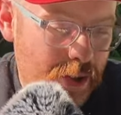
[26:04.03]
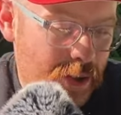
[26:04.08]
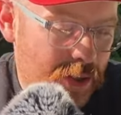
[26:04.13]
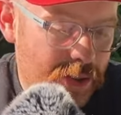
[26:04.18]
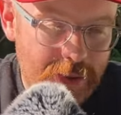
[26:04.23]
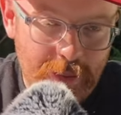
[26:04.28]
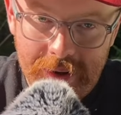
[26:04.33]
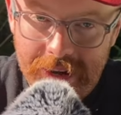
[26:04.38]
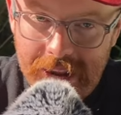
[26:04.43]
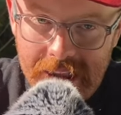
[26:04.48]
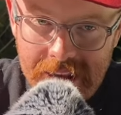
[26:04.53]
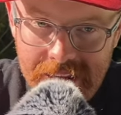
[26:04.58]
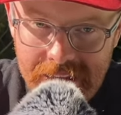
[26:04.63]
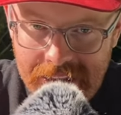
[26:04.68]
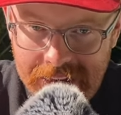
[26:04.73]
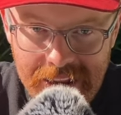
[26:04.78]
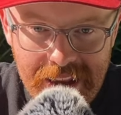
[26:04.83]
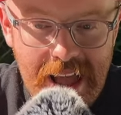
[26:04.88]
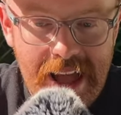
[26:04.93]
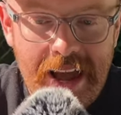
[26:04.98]
So in
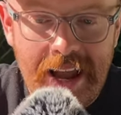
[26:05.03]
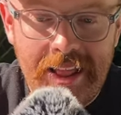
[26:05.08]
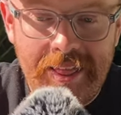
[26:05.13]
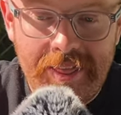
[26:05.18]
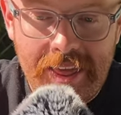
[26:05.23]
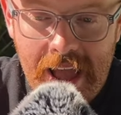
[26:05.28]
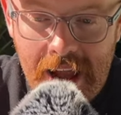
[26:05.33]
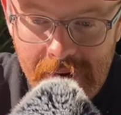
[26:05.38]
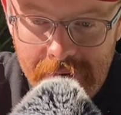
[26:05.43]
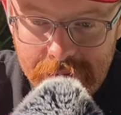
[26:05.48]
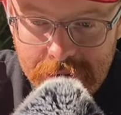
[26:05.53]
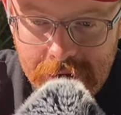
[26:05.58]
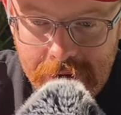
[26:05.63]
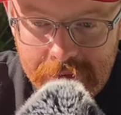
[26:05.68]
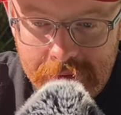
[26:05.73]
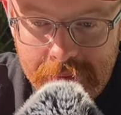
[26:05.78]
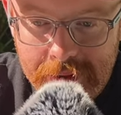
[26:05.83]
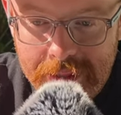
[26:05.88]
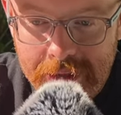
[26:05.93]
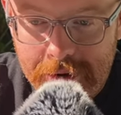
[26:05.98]
1999, the Irish
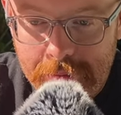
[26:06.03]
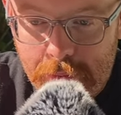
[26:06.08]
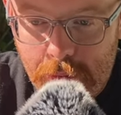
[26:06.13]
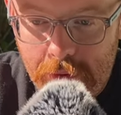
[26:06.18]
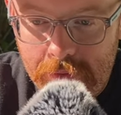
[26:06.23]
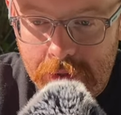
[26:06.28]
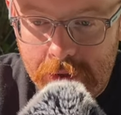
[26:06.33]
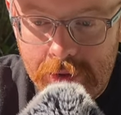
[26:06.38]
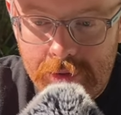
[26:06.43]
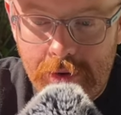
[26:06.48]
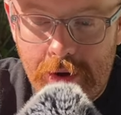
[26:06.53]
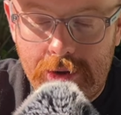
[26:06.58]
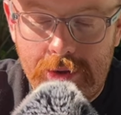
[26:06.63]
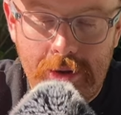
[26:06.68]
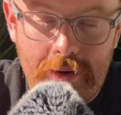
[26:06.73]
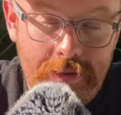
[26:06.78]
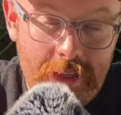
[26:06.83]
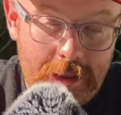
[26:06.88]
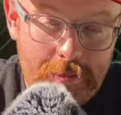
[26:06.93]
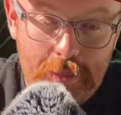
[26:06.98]
government had approved the construction
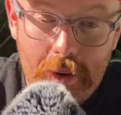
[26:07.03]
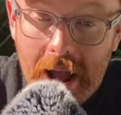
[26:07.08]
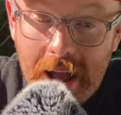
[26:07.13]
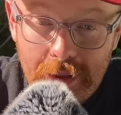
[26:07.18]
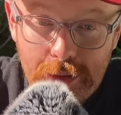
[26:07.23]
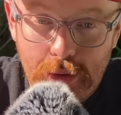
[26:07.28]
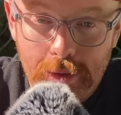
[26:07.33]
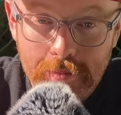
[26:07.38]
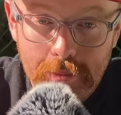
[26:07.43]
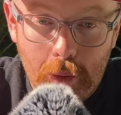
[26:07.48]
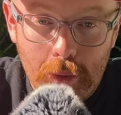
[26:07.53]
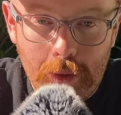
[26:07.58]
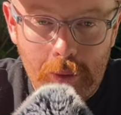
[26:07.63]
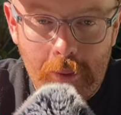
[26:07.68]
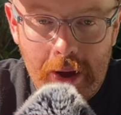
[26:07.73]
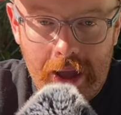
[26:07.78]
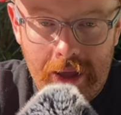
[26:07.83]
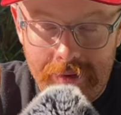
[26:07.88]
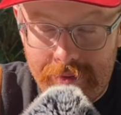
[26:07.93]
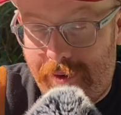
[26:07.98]
of this brand new
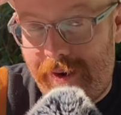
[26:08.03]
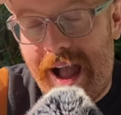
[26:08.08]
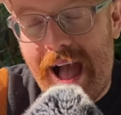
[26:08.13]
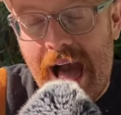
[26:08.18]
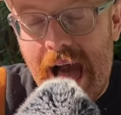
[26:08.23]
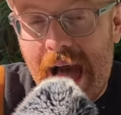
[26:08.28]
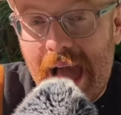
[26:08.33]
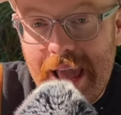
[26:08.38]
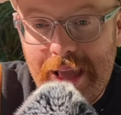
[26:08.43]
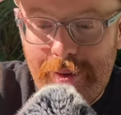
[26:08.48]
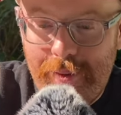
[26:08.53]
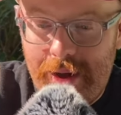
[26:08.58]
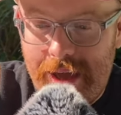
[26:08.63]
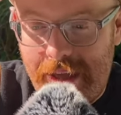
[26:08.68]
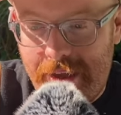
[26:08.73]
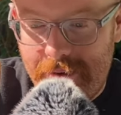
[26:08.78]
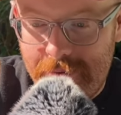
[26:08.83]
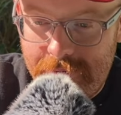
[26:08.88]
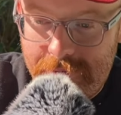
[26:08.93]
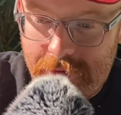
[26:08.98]
motorway or
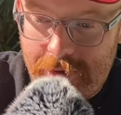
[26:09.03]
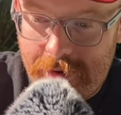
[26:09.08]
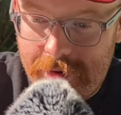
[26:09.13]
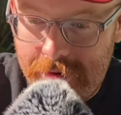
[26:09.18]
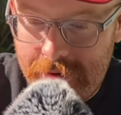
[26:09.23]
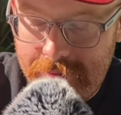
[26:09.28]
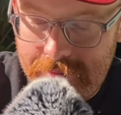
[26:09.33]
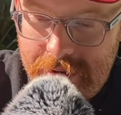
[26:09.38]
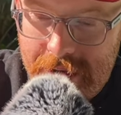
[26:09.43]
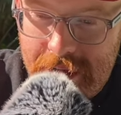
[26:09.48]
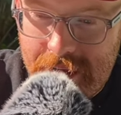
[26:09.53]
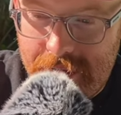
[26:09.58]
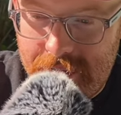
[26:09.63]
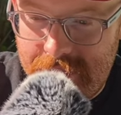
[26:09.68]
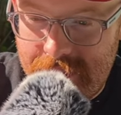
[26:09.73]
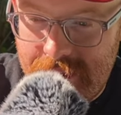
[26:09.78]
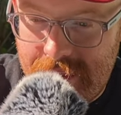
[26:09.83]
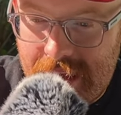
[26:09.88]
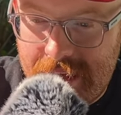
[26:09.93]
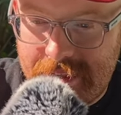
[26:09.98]
highway for my
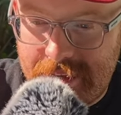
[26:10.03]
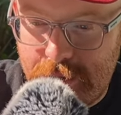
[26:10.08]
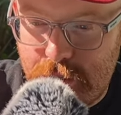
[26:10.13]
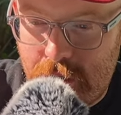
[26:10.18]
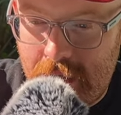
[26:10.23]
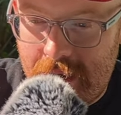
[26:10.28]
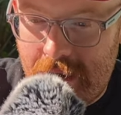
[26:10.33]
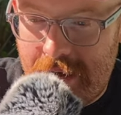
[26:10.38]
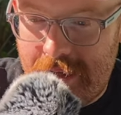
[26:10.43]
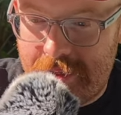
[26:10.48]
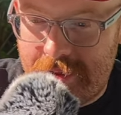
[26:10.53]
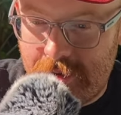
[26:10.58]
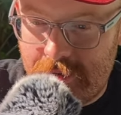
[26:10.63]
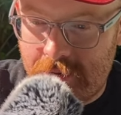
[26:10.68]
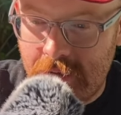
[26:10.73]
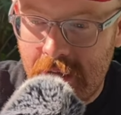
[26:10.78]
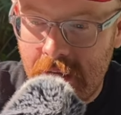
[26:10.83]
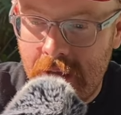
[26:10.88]
less educated listeners.